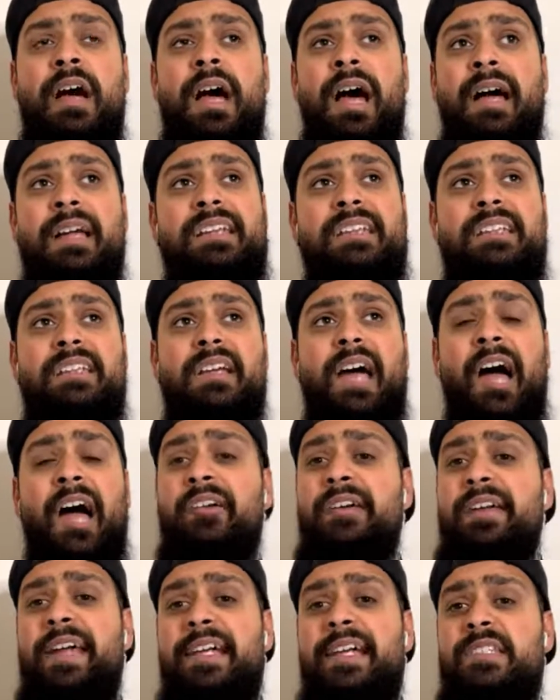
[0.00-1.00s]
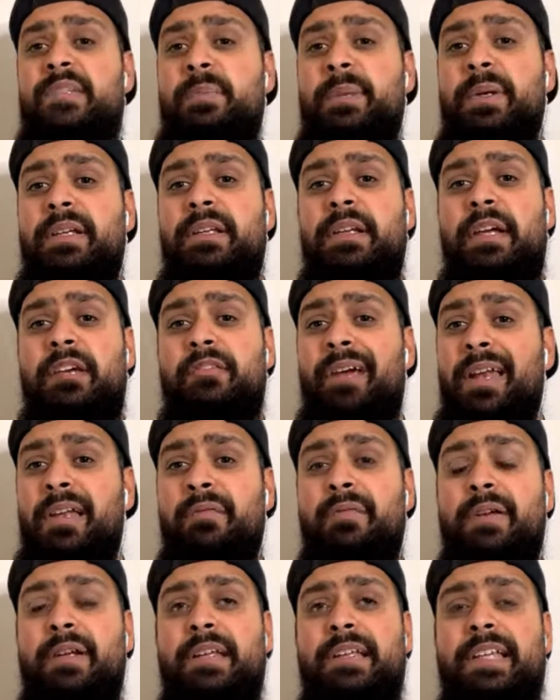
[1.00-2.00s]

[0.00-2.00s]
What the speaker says: and Harry Kane's been irrelevant,